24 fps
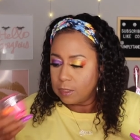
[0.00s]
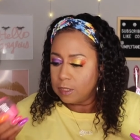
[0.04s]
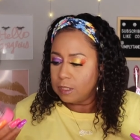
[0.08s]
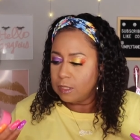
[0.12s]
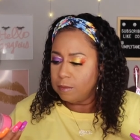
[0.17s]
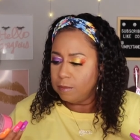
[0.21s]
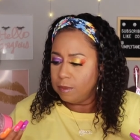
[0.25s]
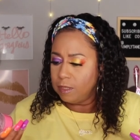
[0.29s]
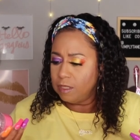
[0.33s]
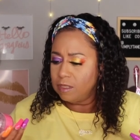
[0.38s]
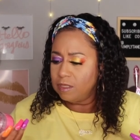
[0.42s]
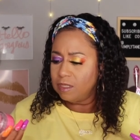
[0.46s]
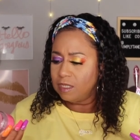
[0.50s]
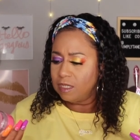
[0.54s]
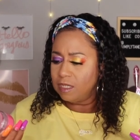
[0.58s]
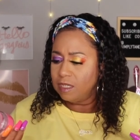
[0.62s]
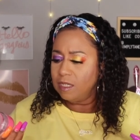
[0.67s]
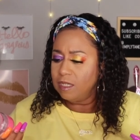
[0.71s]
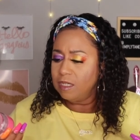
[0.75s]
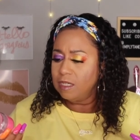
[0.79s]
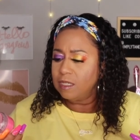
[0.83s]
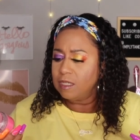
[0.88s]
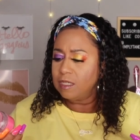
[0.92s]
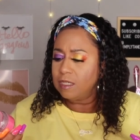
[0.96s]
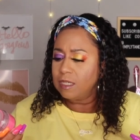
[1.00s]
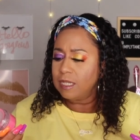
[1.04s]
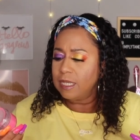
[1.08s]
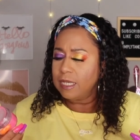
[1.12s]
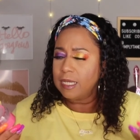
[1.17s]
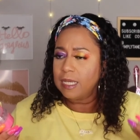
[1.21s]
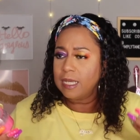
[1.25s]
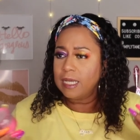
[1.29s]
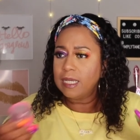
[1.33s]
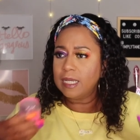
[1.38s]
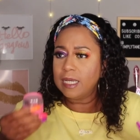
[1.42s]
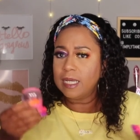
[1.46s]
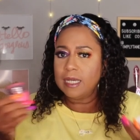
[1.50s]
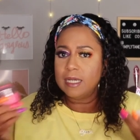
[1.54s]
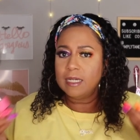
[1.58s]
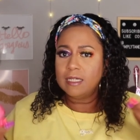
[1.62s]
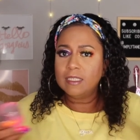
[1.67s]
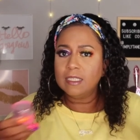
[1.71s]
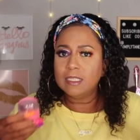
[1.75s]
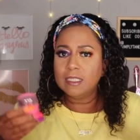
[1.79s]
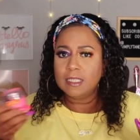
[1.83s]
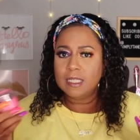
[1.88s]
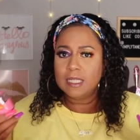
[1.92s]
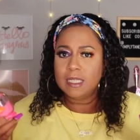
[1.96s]
smells good like I, I
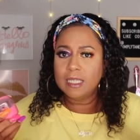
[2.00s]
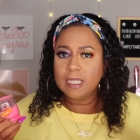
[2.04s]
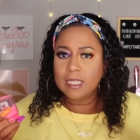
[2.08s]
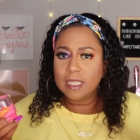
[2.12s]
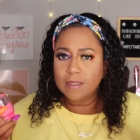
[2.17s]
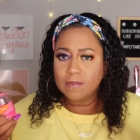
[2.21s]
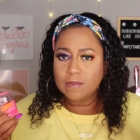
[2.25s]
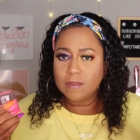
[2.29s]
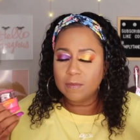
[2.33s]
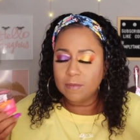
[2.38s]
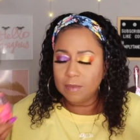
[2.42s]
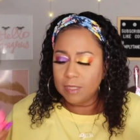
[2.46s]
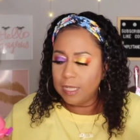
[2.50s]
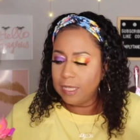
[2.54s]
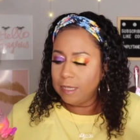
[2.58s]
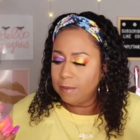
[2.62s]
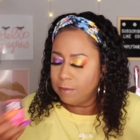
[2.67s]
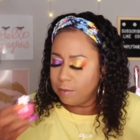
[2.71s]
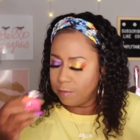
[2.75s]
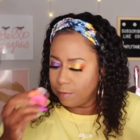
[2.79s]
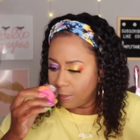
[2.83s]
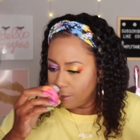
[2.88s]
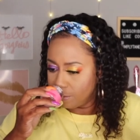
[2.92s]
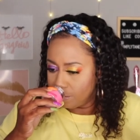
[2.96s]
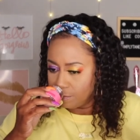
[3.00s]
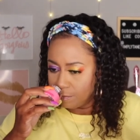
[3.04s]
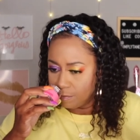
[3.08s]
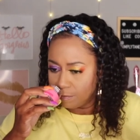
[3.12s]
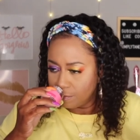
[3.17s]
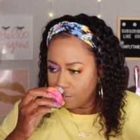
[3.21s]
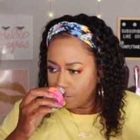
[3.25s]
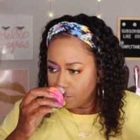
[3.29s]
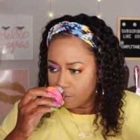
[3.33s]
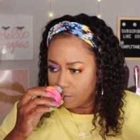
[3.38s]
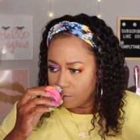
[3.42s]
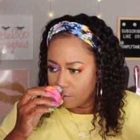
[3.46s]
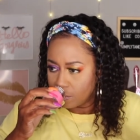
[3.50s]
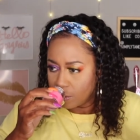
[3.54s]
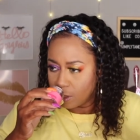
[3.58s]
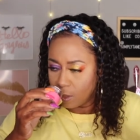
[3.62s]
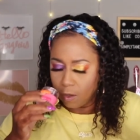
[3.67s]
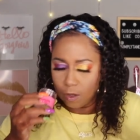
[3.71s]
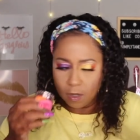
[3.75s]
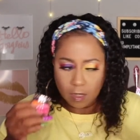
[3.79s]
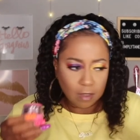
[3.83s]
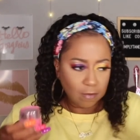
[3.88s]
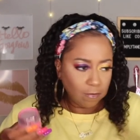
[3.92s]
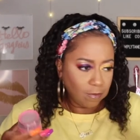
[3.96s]
understand he gives them names but
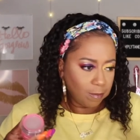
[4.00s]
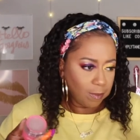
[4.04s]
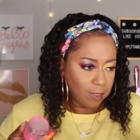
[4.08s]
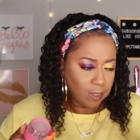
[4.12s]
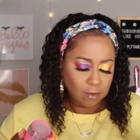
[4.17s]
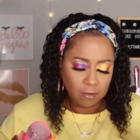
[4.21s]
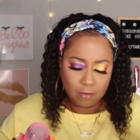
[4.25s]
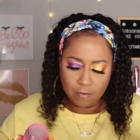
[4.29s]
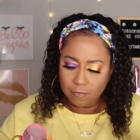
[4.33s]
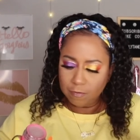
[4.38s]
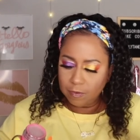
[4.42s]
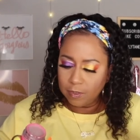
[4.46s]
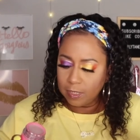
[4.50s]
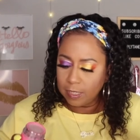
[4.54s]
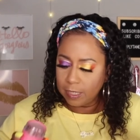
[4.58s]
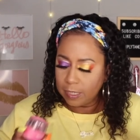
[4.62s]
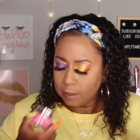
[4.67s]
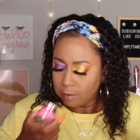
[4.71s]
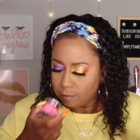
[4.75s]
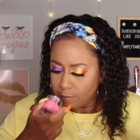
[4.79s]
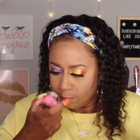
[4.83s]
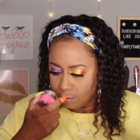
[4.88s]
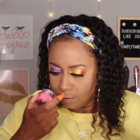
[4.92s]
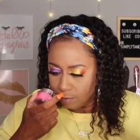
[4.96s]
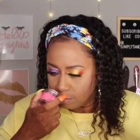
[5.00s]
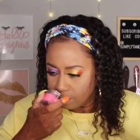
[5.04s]
all of them I don't feel like